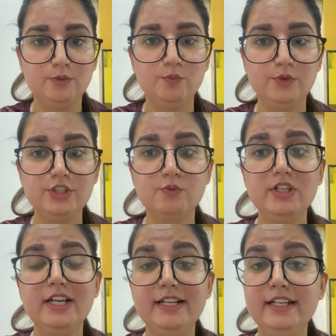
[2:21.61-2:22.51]
which will
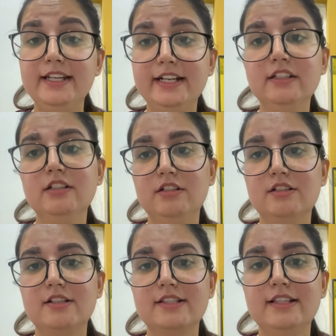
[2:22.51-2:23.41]
indicate the
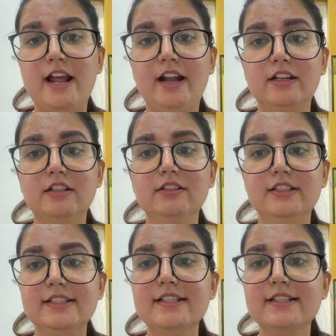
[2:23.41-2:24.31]
nurse that
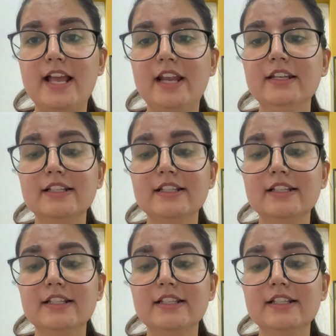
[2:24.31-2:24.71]
this is an